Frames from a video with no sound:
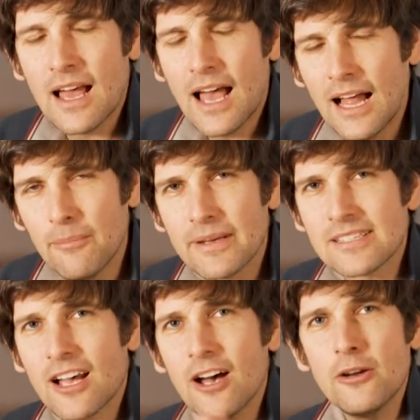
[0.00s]
help
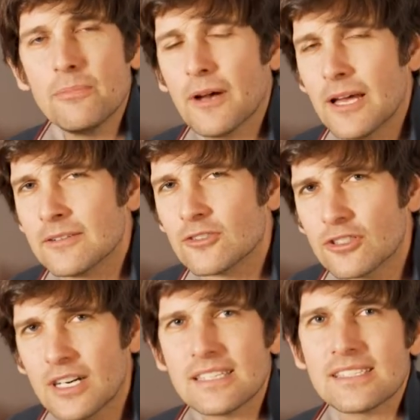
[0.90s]
us hope and
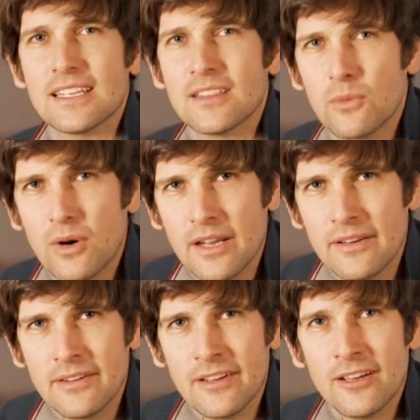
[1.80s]
trust in the
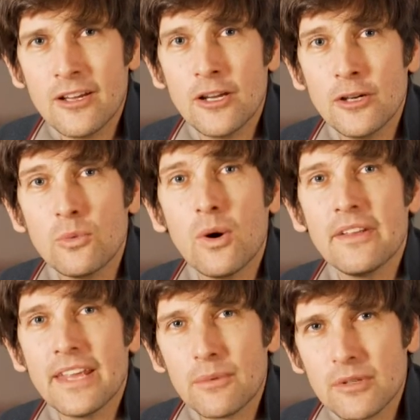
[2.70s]
one who
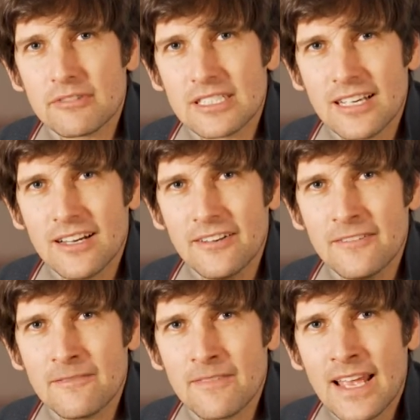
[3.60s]
one day will
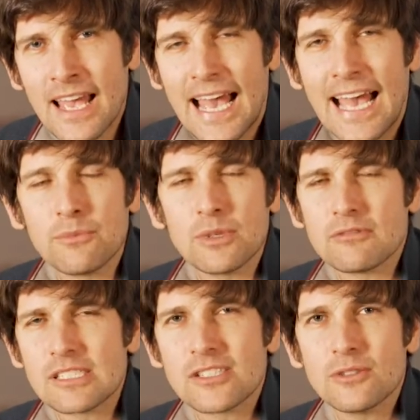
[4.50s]
return and will
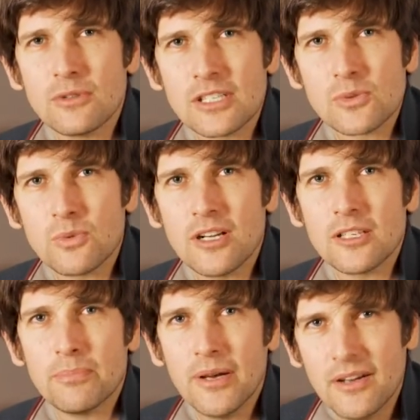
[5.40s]
restore this
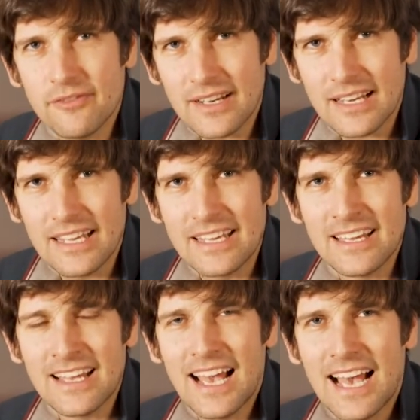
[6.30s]
world perfectly
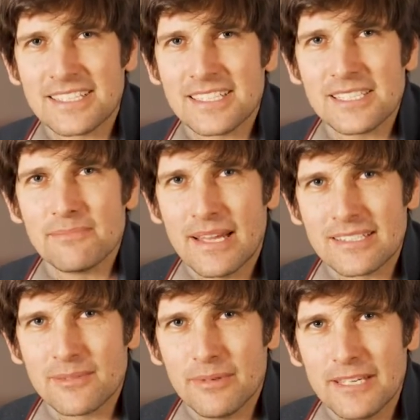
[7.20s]
as it is
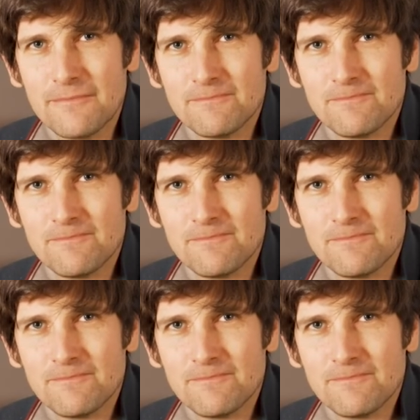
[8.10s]
meant to be.